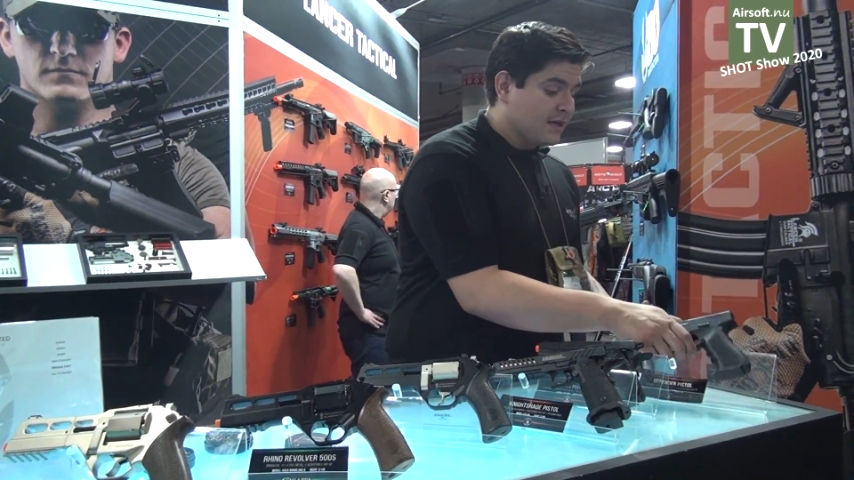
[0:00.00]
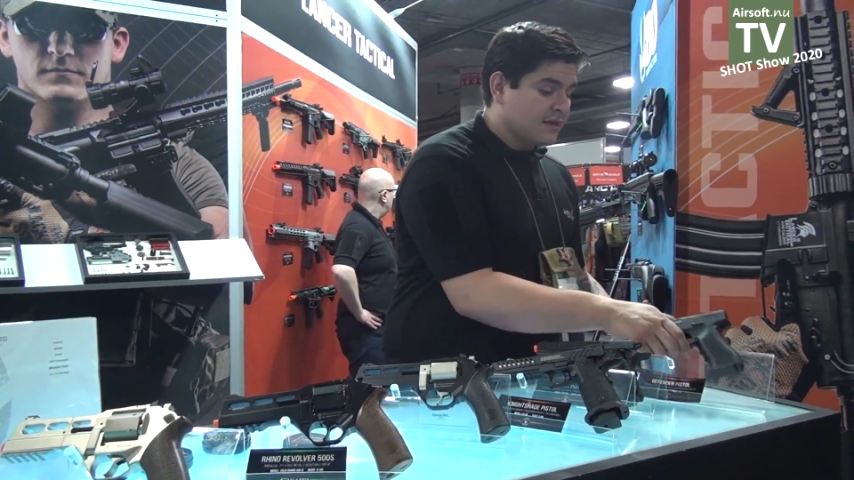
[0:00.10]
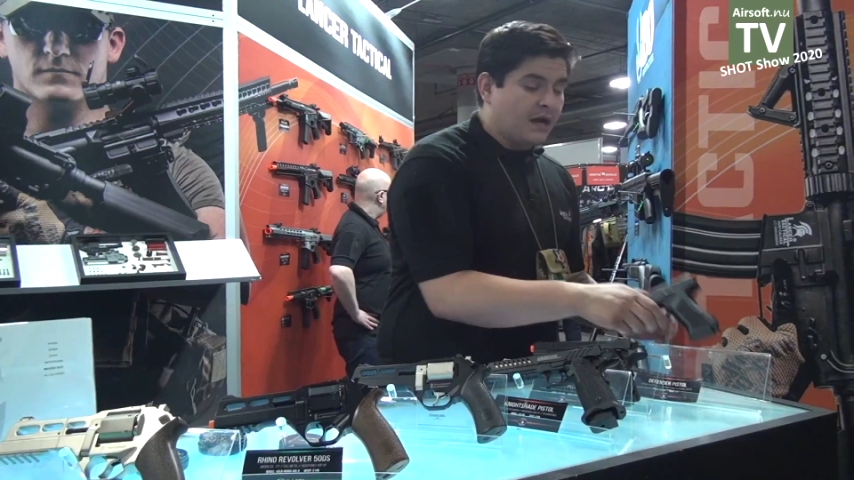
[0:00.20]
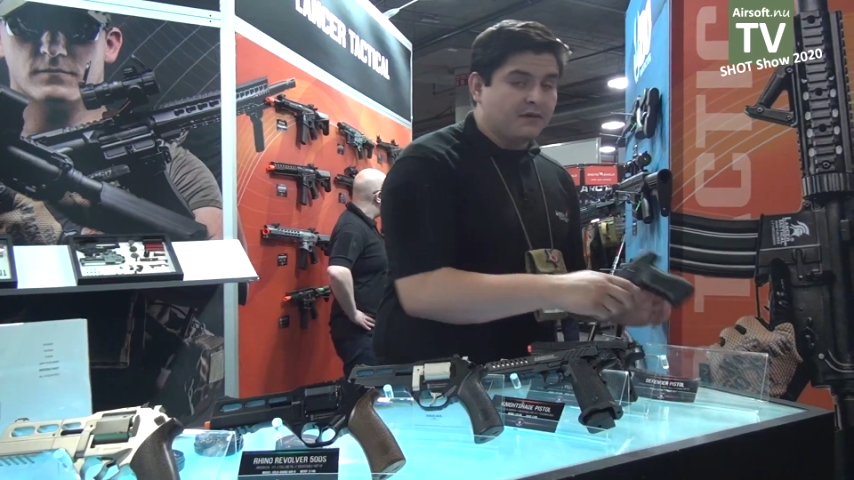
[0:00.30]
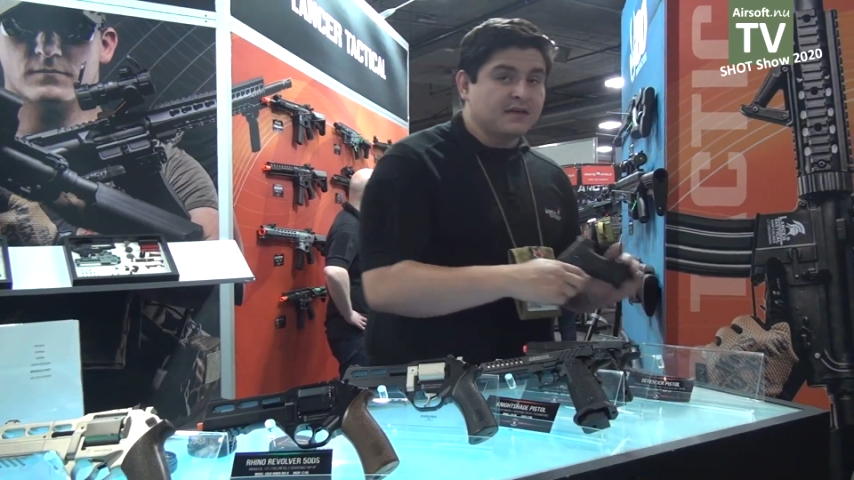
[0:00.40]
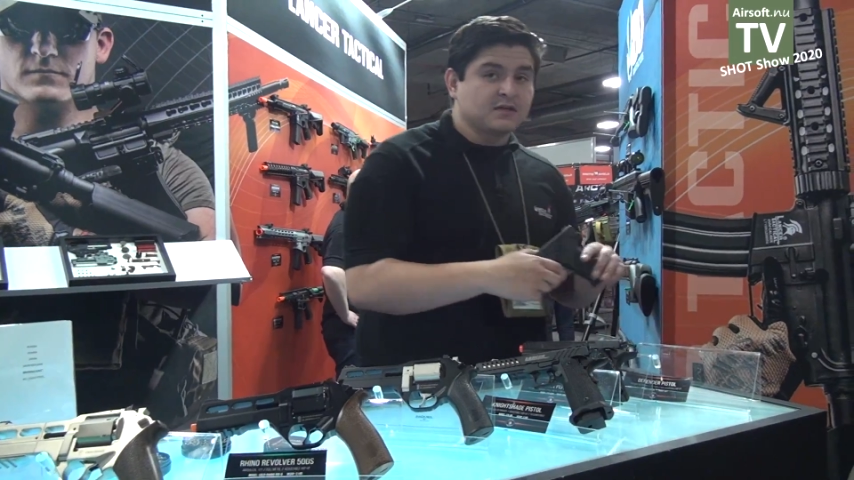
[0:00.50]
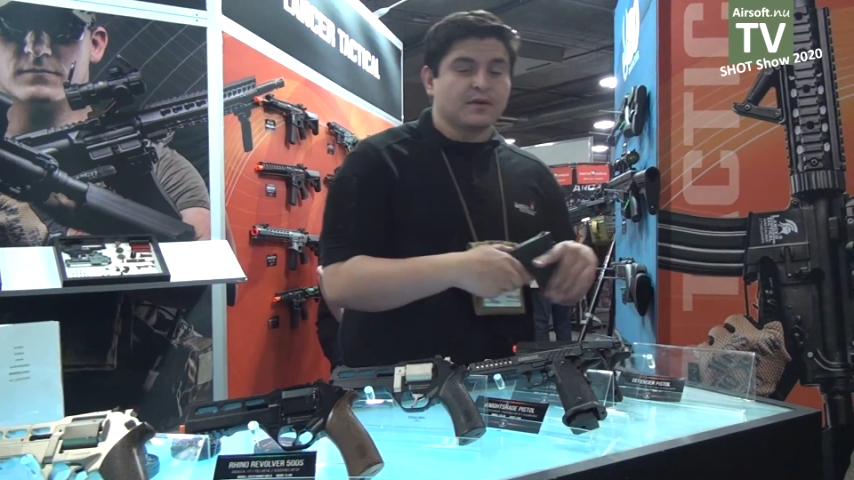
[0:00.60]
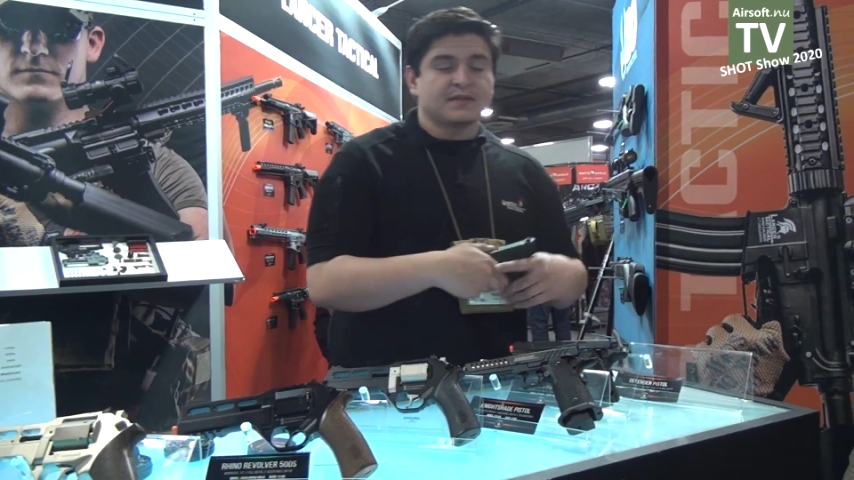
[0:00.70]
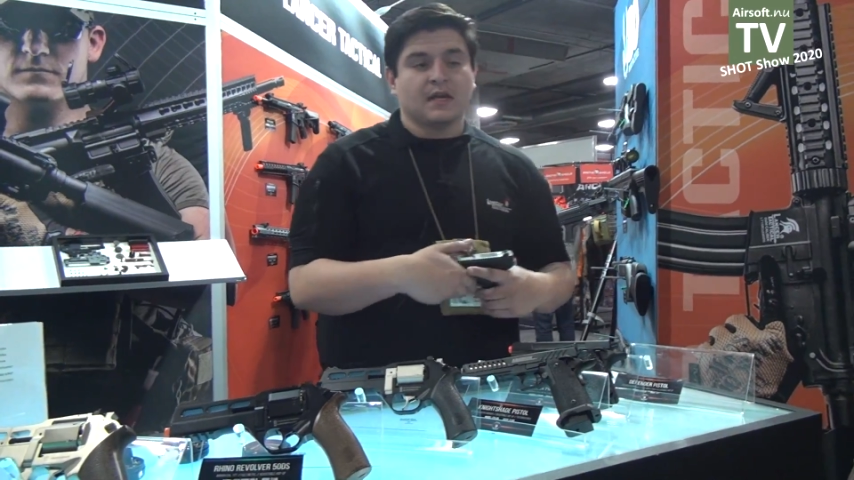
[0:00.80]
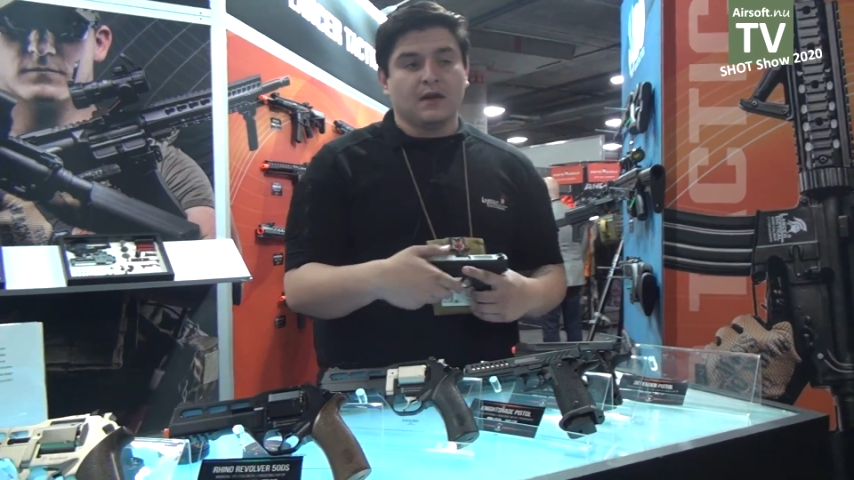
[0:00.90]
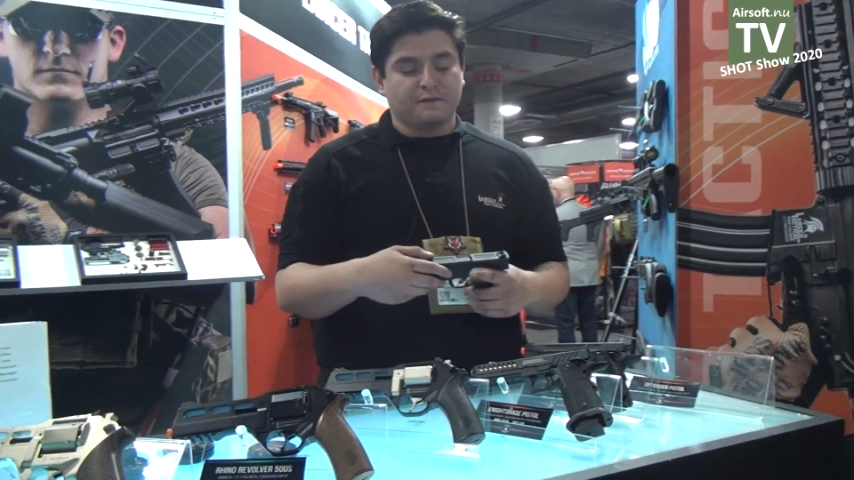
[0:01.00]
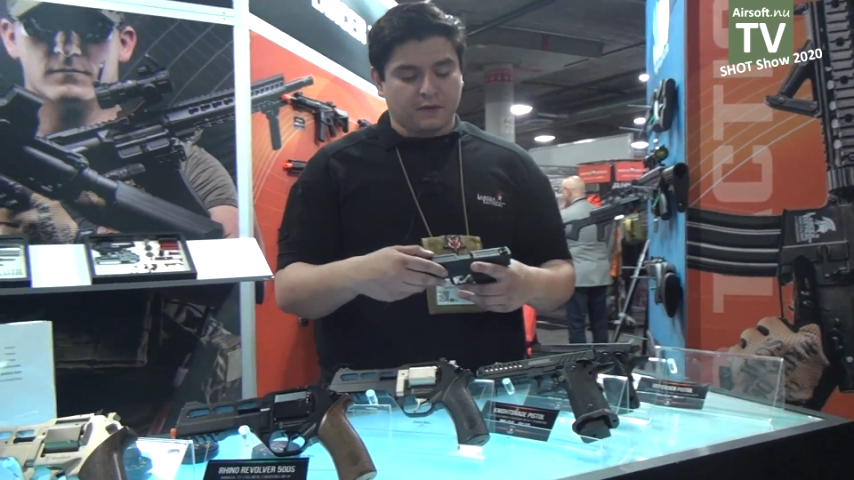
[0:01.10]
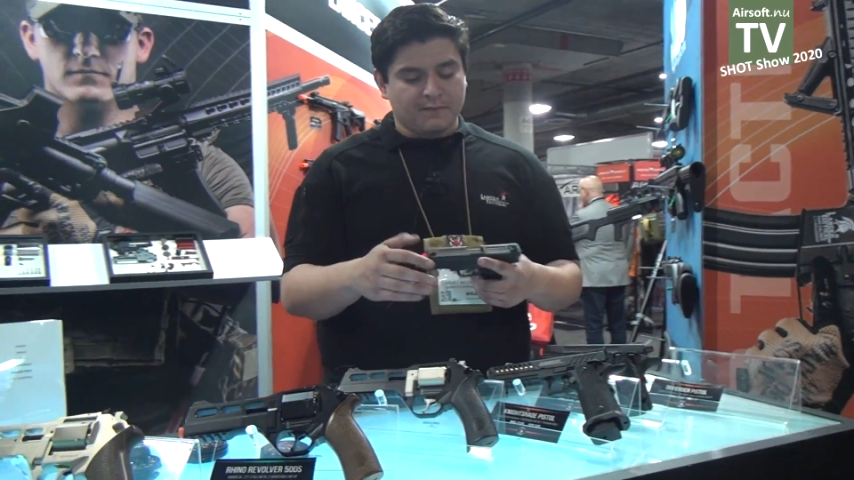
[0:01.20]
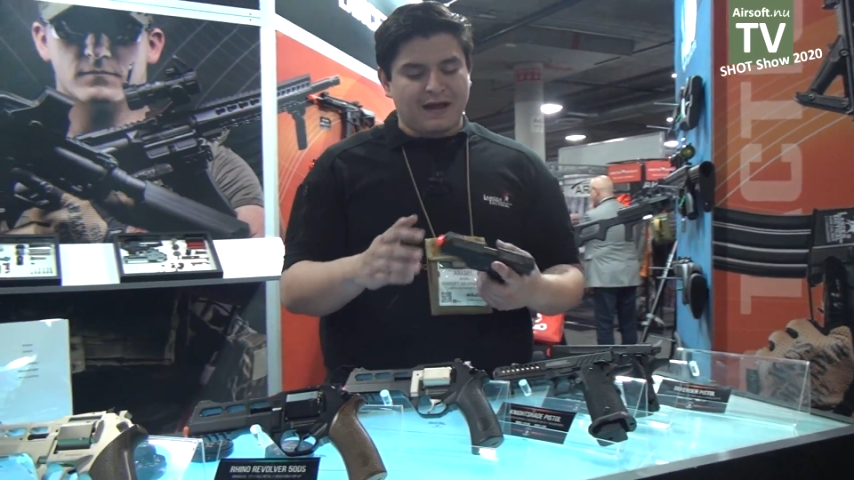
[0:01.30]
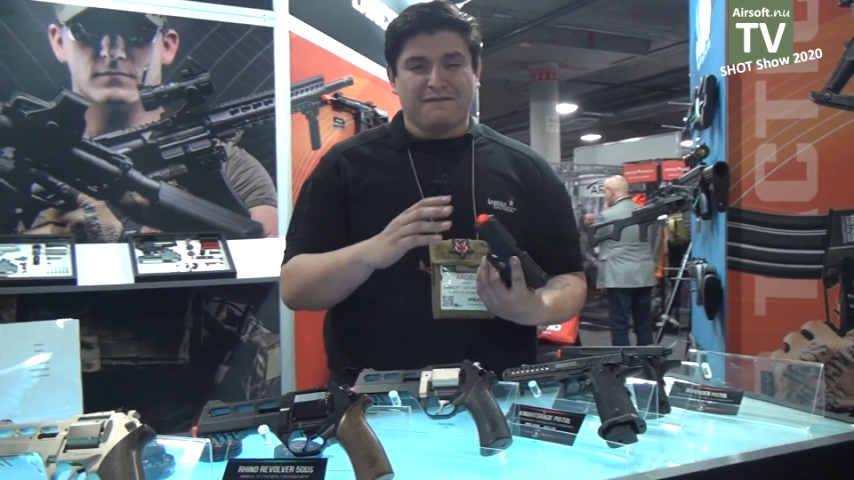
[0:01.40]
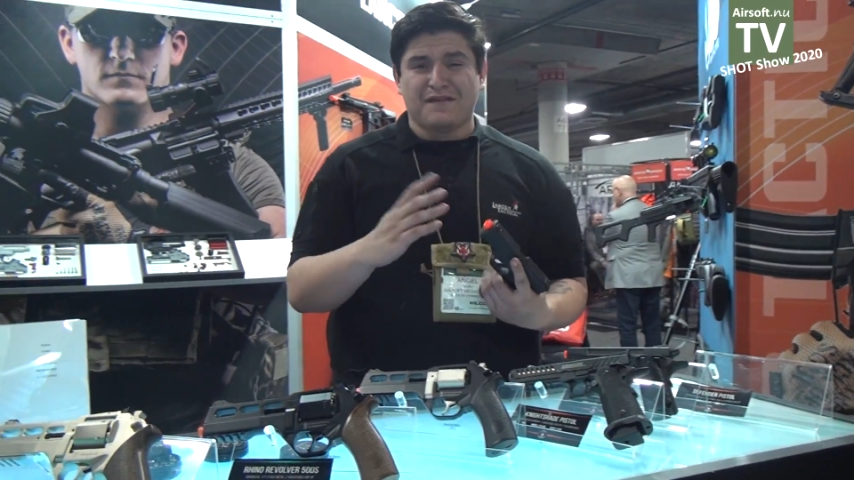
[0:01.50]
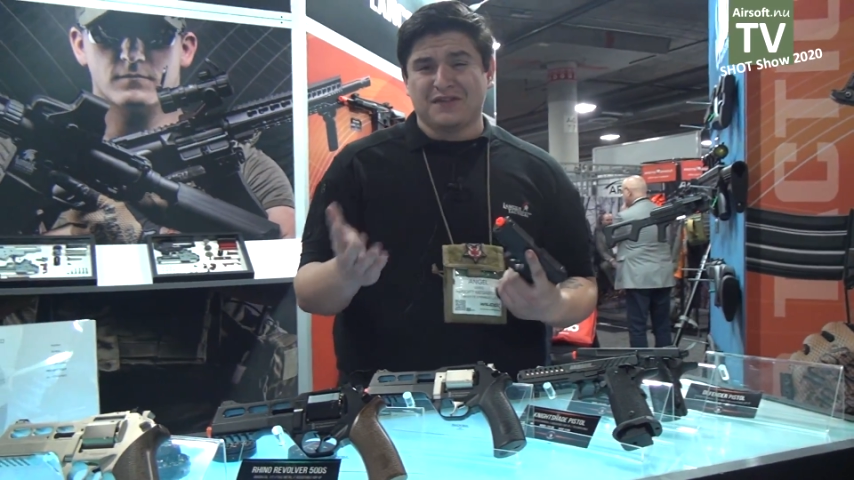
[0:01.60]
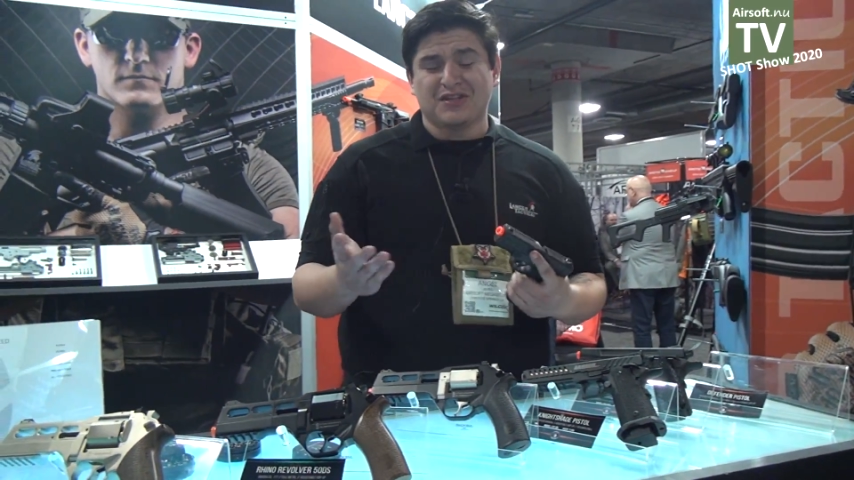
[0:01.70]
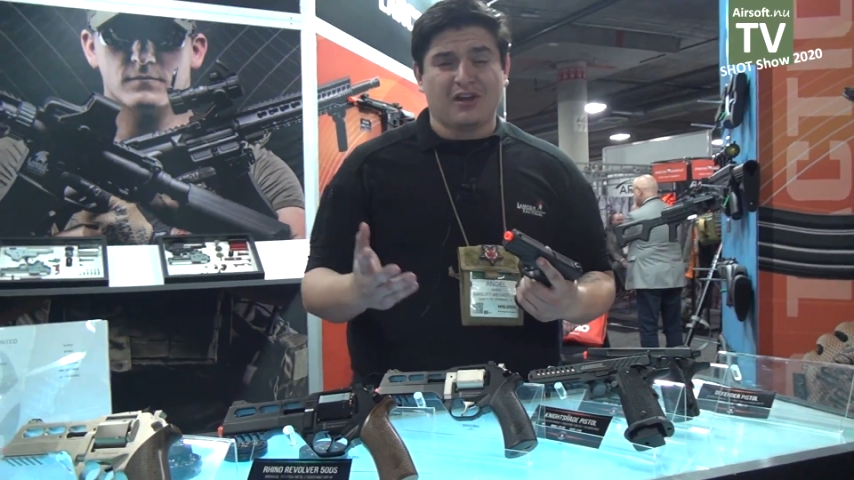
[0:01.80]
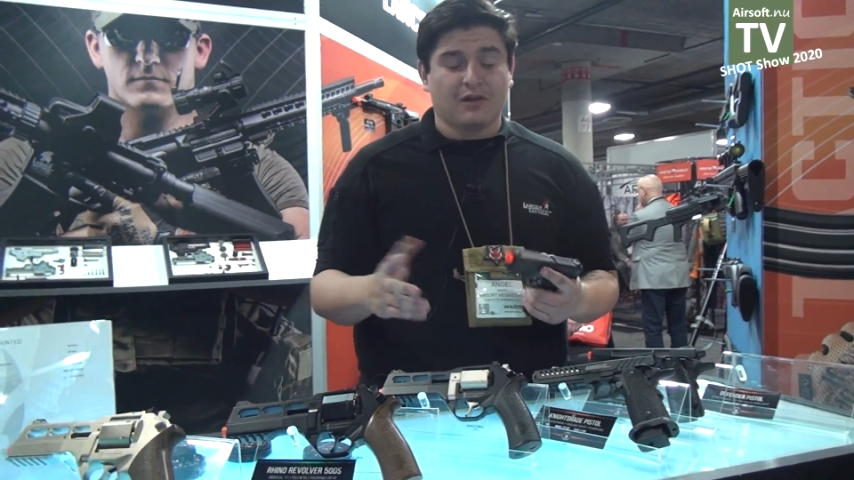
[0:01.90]
Now, these retail for about
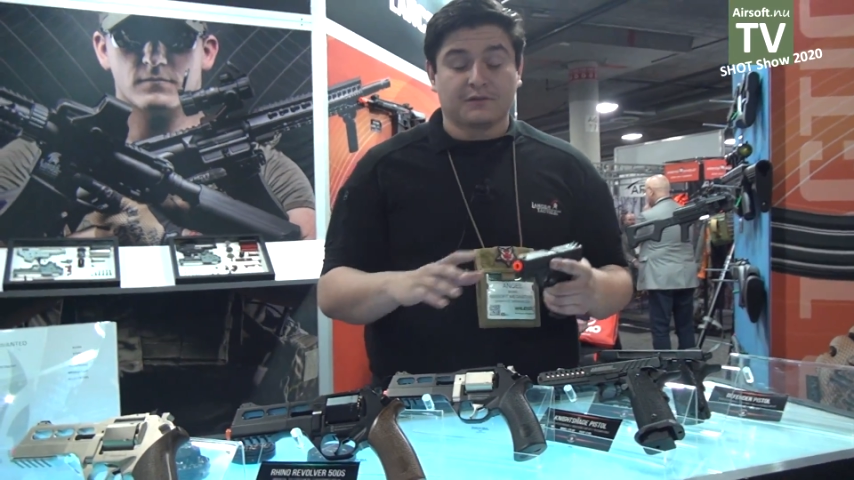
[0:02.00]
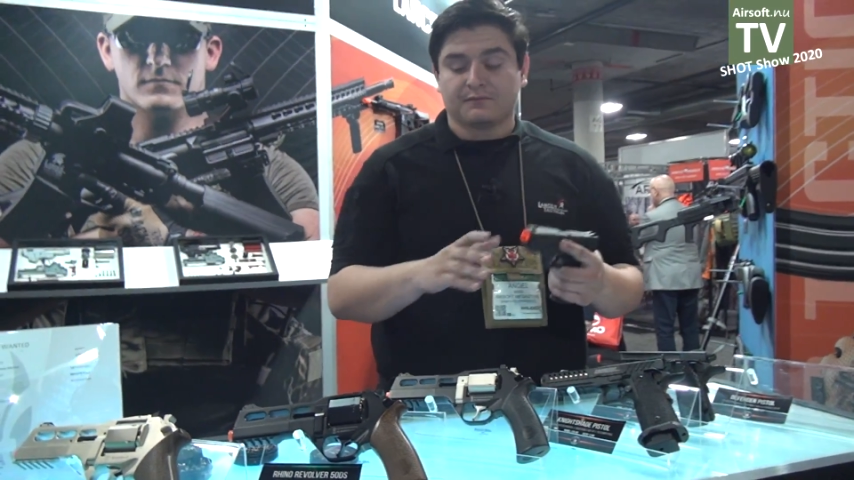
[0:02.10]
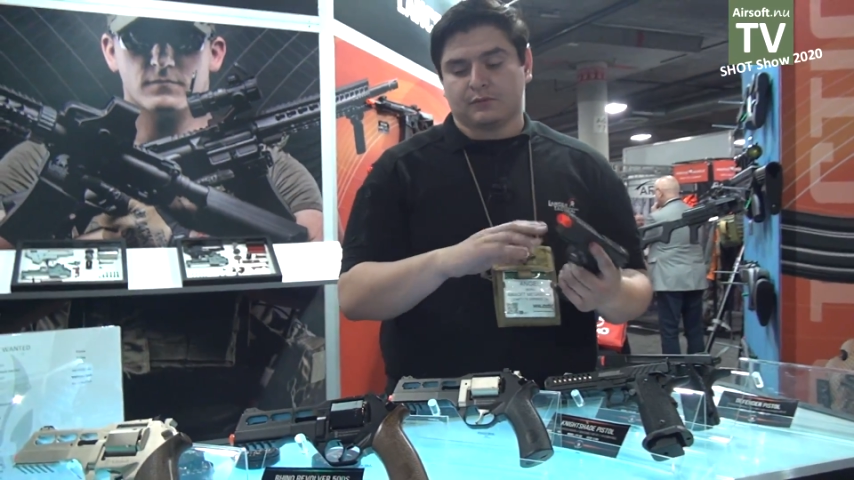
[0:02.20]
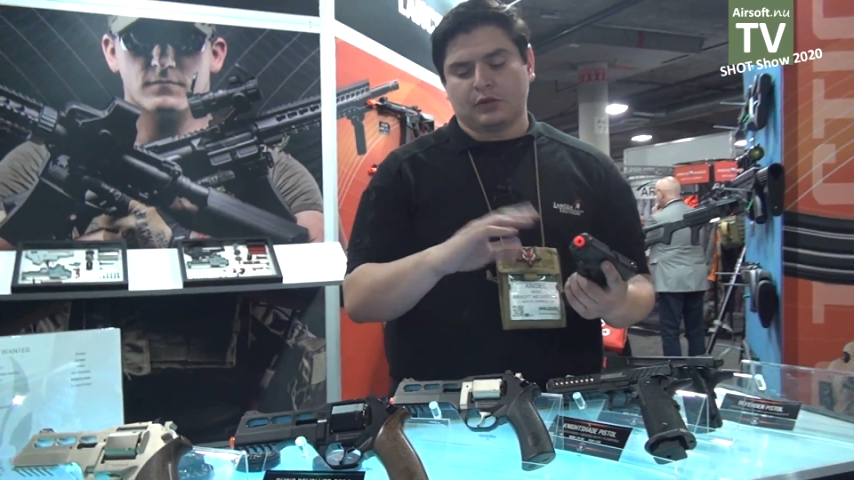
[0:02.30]
$50 or